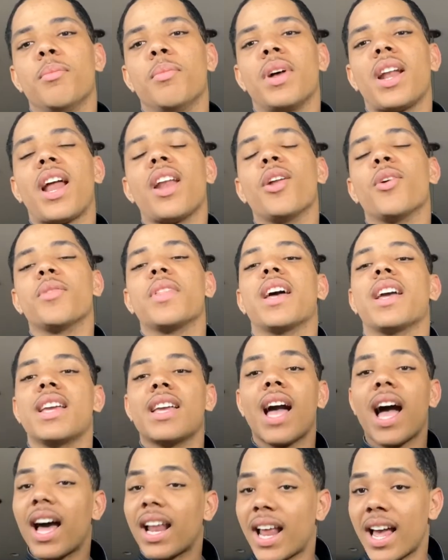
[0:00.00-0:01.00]
but i know that
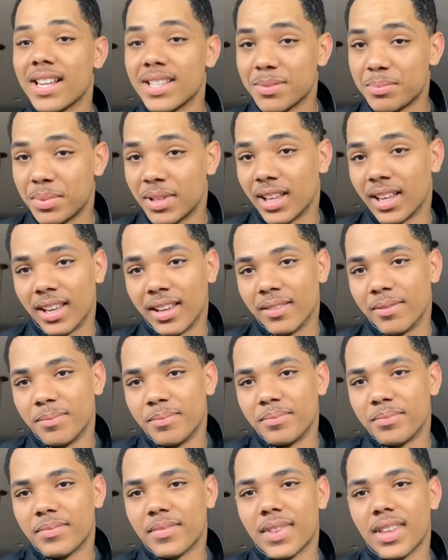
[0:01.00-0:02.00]
god has a plan
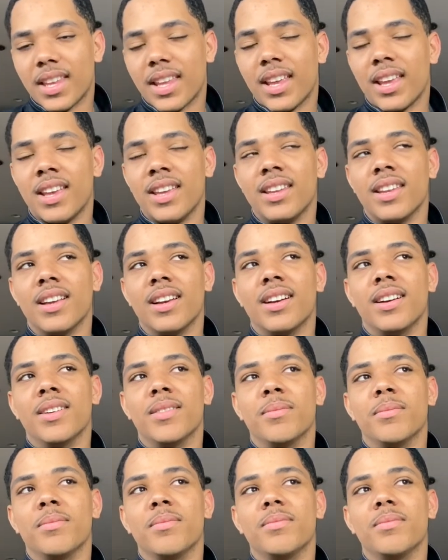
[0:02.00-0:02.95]
and um,